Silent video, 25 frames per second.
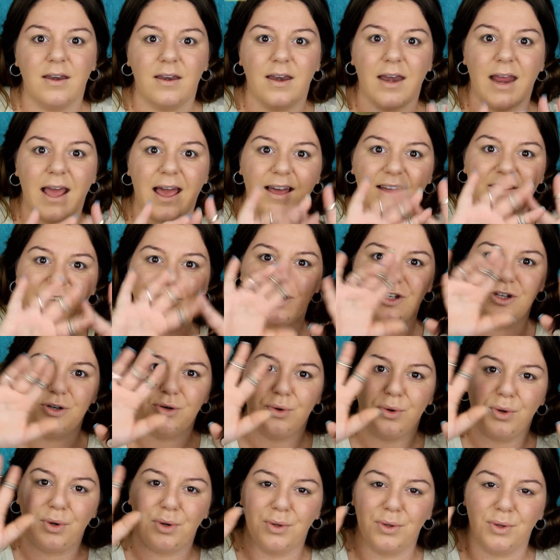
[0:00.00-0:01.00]
Natural.
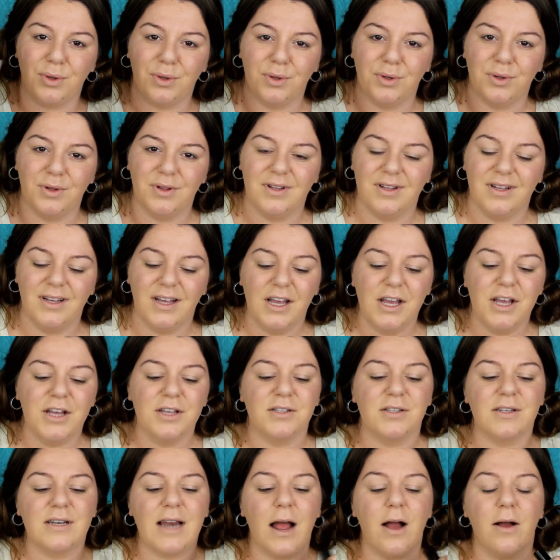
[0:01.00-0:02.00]

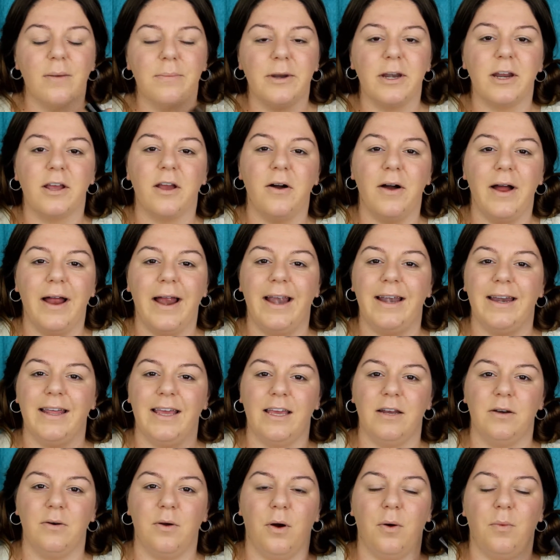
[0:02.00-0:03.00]
So now I'm gonna go ahead
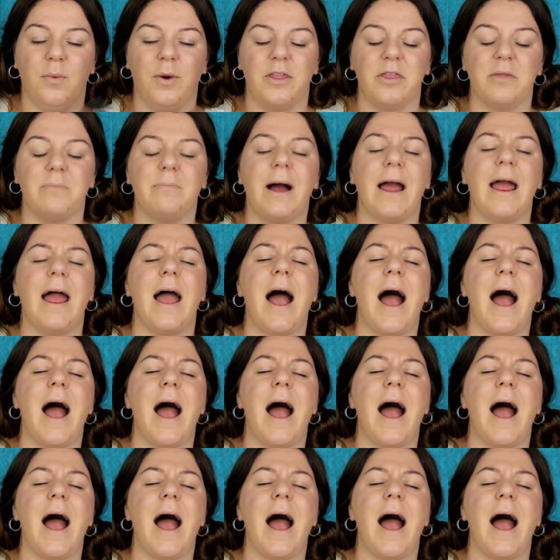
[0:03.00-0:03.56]
in with my